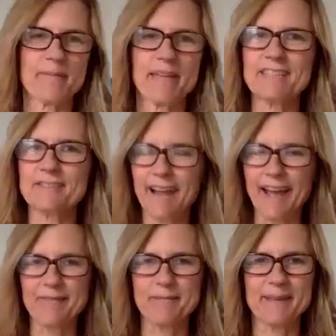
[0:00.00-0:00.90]
Thanks for
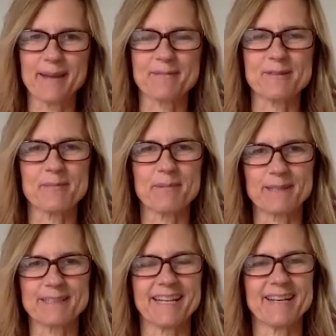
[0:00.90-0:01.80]
having me. I'm super
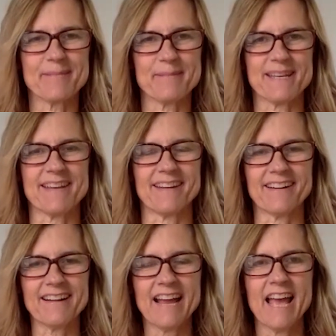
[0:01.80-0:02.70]
excited to be
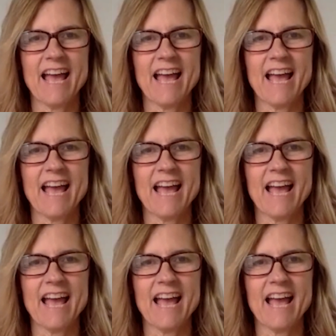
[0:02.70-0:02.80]
here.